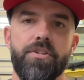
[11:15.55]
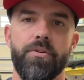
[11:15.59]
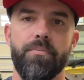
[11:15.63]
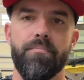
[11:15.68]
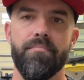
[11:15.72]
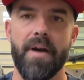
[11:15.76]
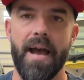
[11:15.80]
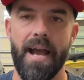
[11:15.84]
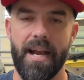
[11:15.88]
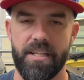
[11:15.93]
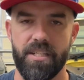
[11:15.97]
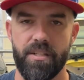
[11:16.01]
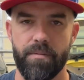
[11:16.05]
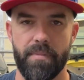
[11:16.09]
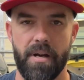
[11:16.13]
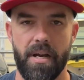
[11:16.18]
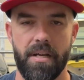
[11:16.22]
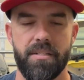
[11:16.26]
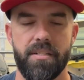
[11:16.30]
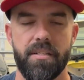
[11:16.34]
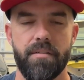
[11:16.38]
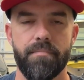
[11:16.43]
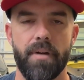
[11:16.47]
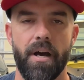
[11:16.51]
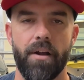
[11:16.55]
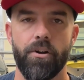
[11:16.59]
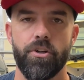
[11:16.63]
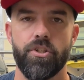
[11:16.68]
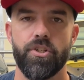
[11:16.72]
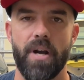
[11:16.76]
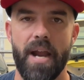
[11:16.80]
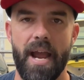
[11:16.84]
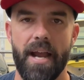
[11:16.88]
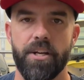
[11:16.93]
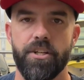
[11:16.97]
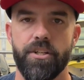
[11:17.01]
to maximize the amount of
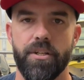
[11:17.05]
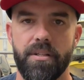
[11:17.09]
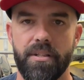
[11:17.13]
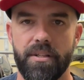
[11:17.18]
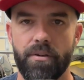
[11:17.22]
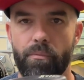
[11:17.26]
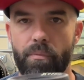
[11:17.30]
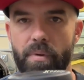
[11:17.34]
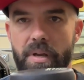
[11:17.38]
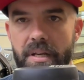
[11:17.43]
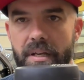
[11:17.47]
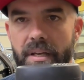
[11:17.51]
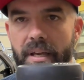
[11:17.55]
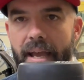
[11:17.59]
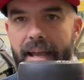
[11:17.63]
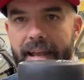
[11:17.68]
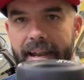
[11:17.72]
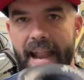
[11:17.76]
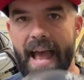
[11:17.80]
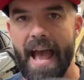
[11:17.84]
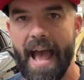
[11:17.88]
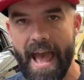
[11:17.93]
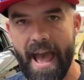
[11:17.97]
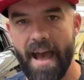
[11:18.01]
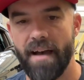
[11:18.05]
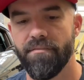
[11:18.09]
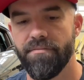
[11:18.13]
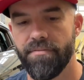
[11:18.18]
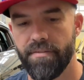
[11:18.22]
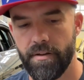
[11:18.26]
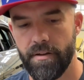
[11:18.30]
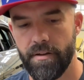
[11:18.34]
traction that we can have.